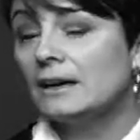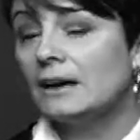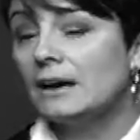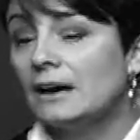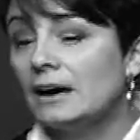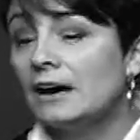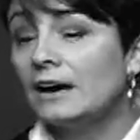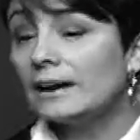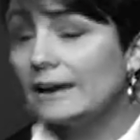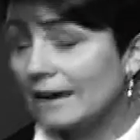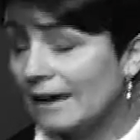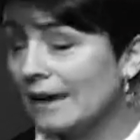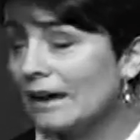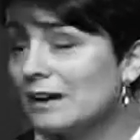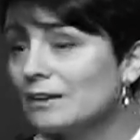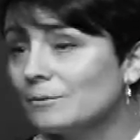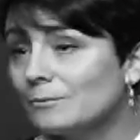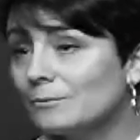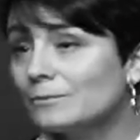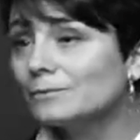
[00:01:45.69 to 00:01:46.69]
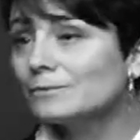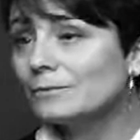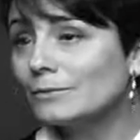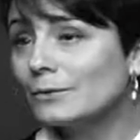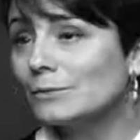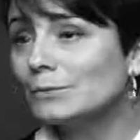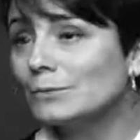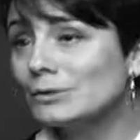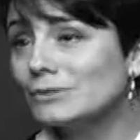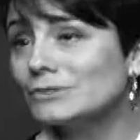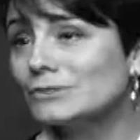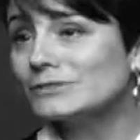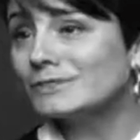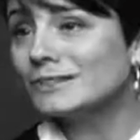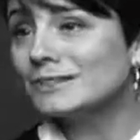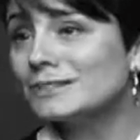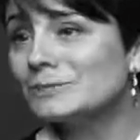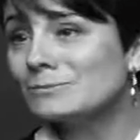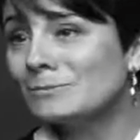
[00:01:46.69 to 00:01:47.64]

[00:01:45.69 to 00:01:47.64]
I am the person that's